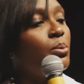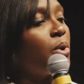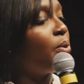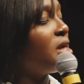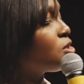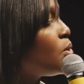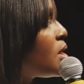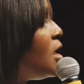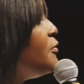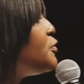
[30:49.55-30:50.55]
But we're so
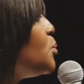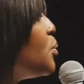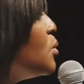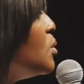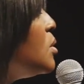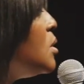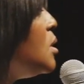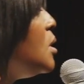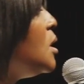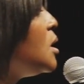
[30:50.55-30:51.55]
comfortable
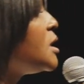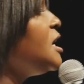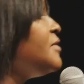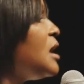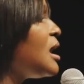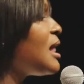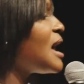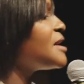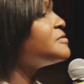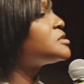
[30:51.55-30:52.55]
giving our
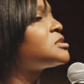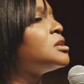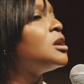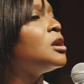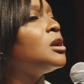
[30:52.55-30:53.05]
lives,